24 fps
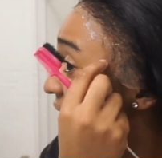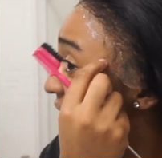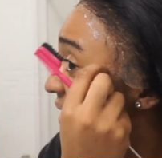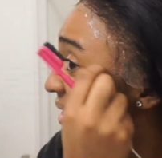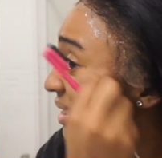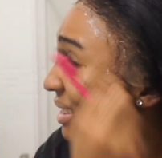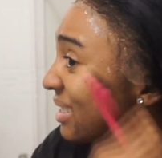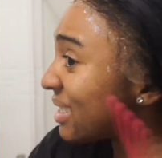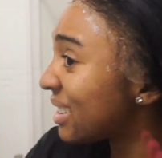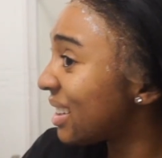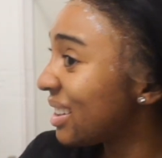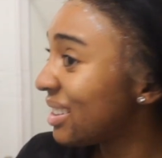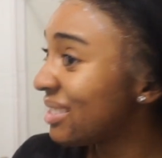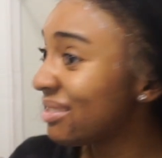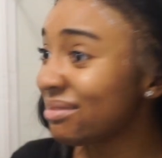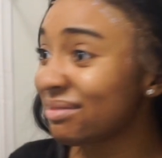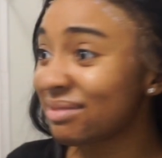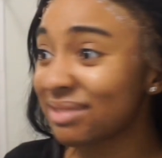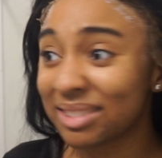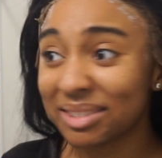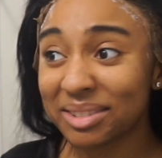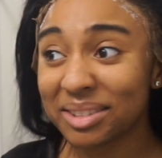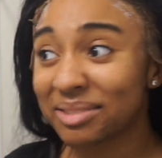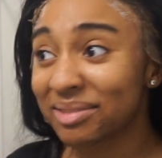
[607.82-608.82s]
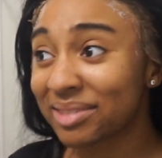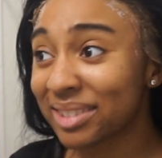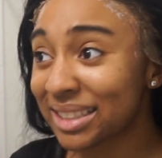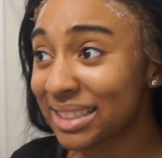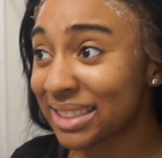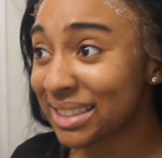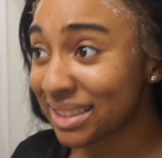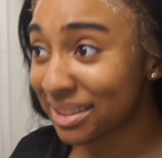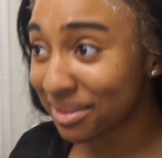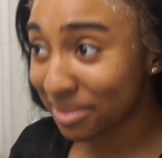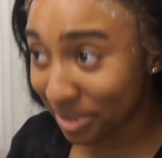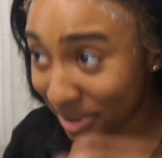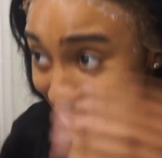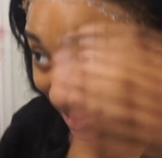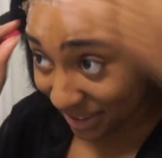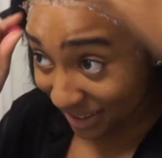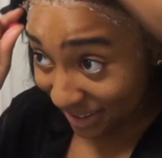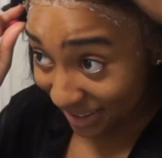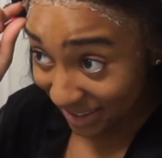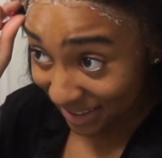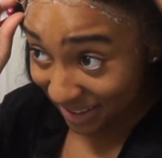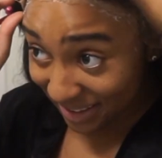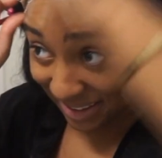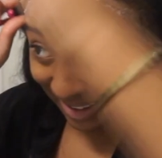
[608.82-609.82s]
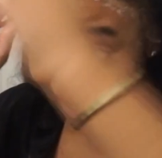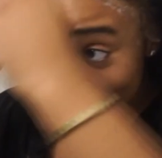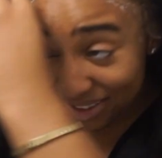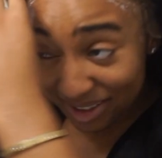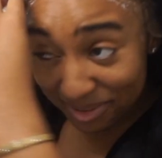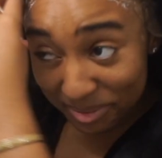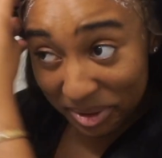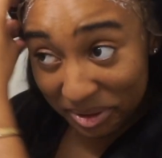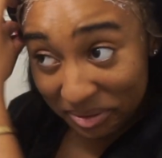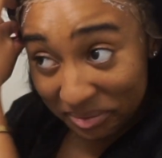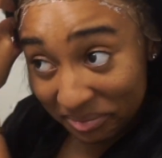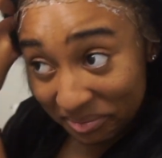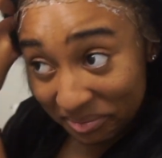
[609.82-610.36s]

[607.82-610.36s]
you know, do the rest of the works, you know what I mean?